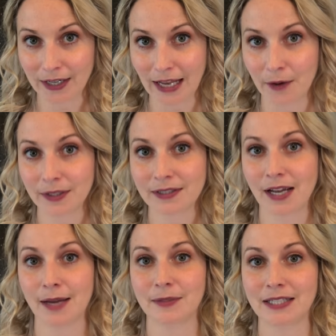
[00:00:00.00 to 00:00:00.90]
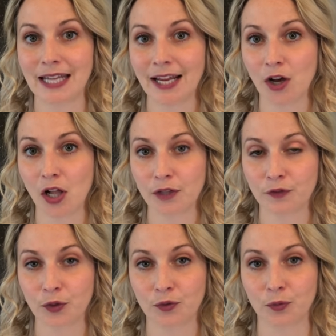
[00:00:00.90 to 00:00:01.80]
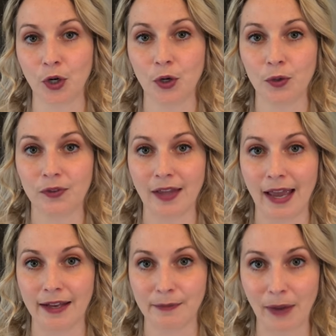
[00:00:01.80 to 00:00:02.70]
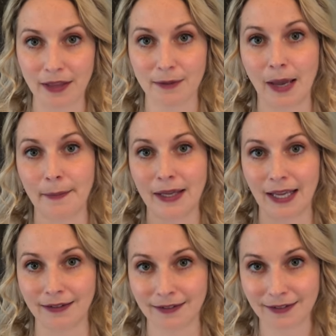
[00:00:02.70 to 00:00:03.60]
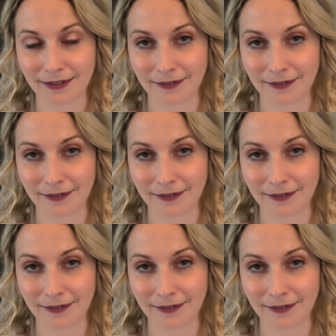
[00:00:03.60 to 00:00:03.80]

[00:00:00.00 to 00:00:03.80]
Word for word: now it's time to take all of those rows and button them up against